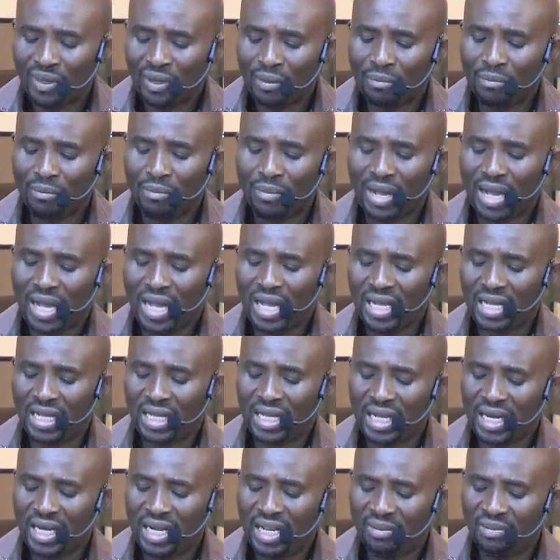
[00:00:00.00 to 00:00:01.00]
Ma
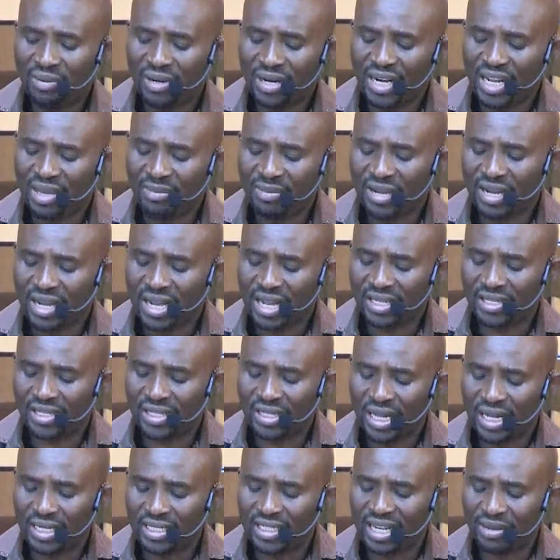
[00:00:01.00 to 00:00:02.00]
Makelebredebeka
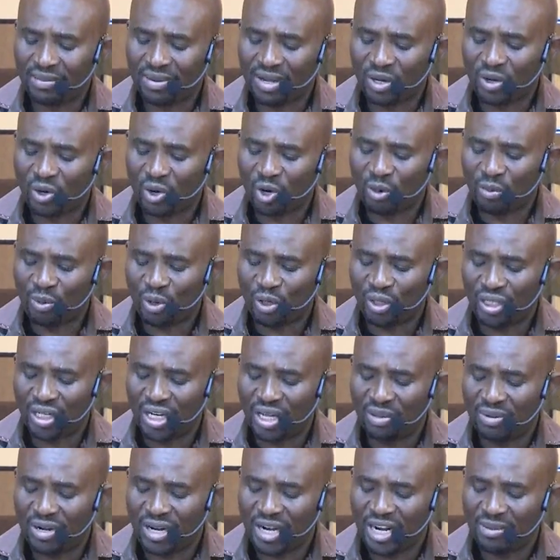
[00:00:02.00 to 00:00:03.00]
Santa Bakorobo
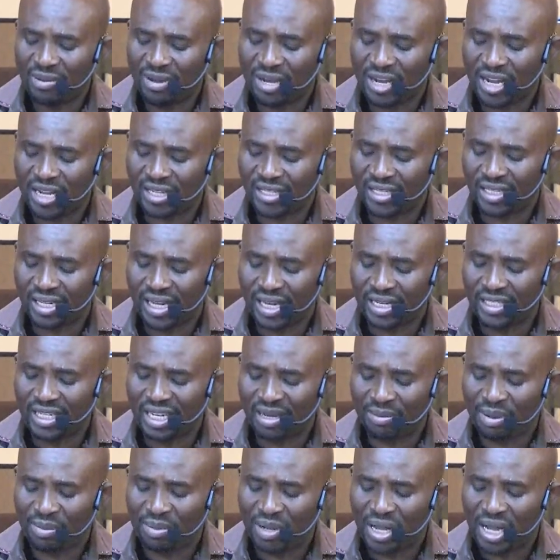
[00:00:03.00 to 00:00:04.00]
Dilebredebeka Santa
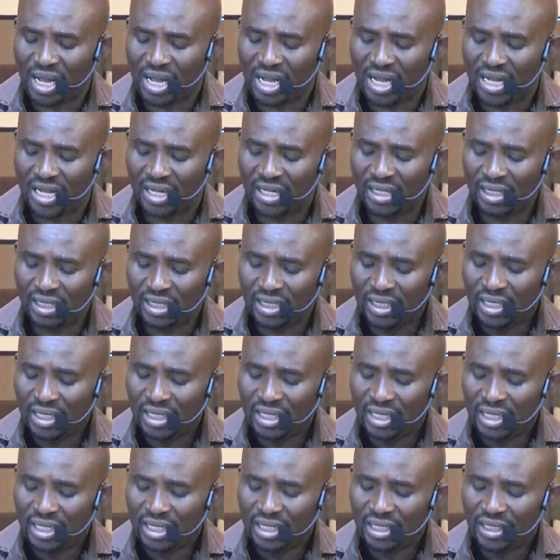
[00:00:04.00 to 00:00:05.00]
Baba.
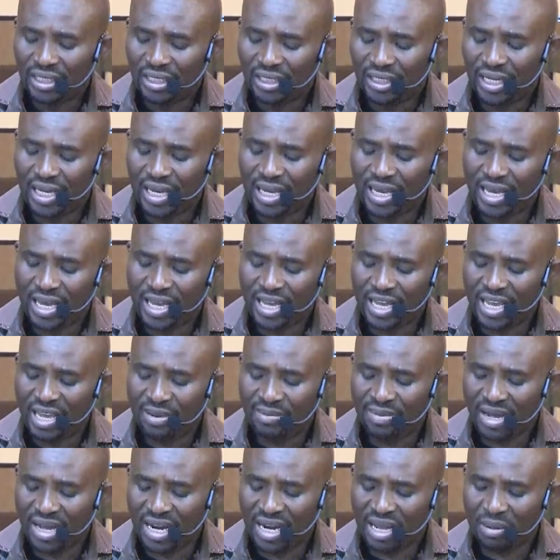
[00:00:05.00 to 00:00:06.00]
Ye
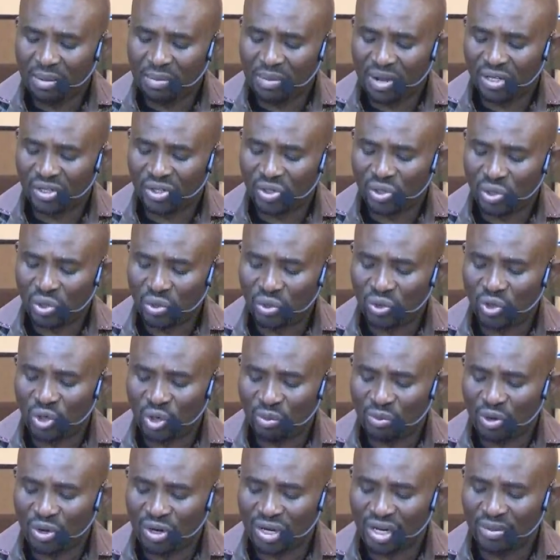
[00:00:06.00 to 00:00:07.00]
Balababa Santo
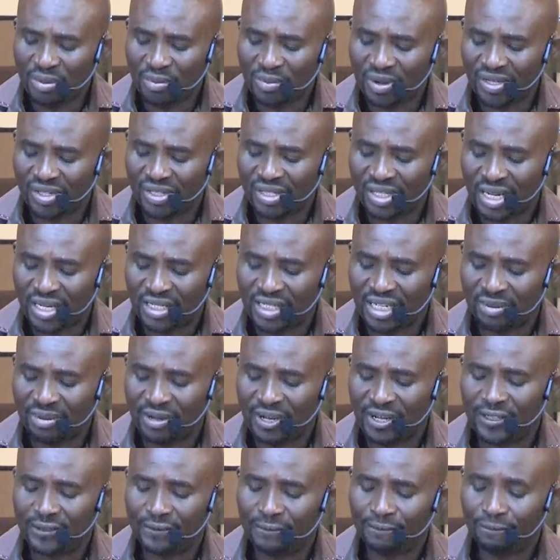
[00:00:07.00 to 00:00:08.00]
Boribaba Santa
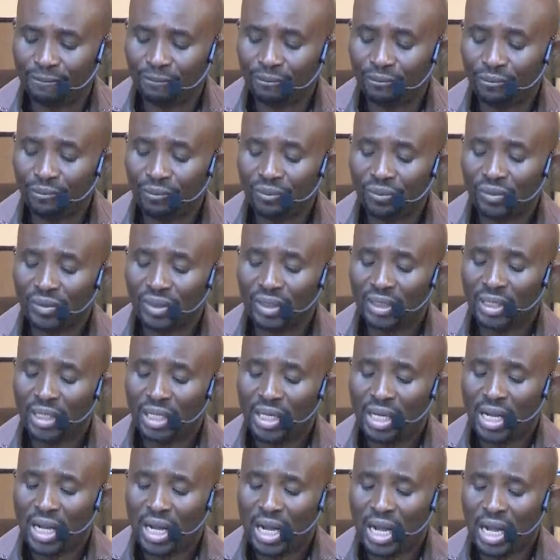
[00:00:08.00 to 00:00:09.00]
Baba.
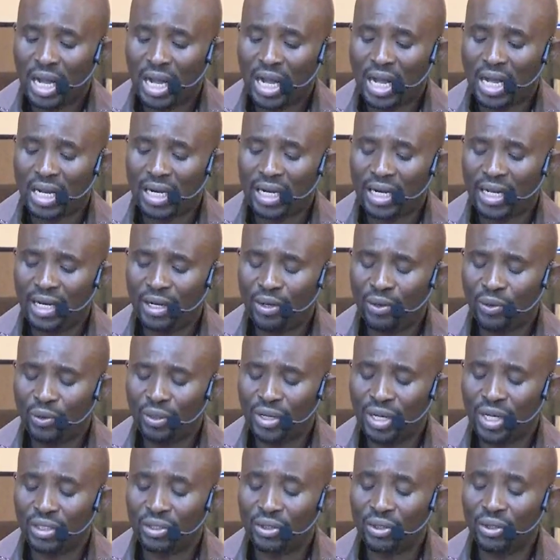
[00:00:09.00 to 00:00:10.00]

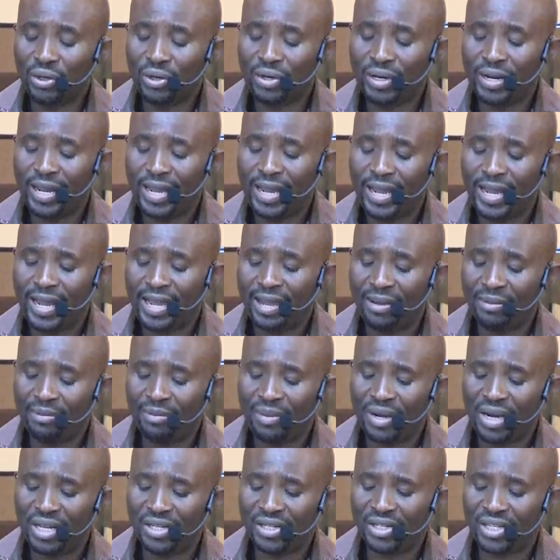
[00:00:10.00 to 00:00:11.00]
Hallelujah to your name.
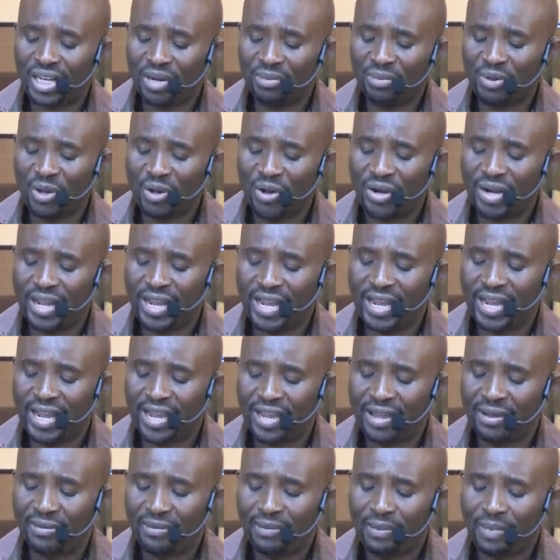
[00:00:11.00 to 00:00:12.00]
Blessed be your
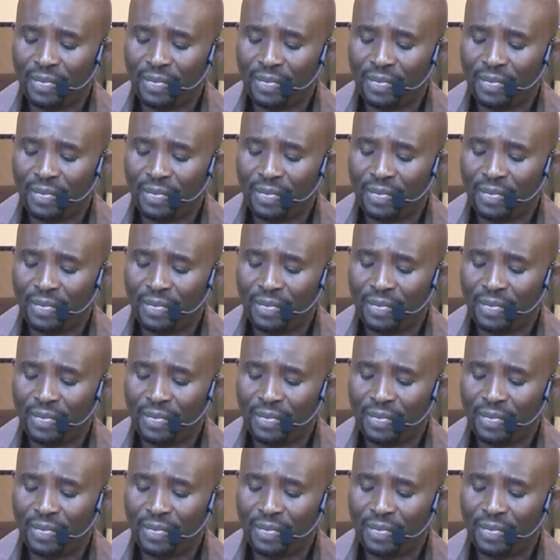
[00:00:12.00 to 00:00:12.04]
name.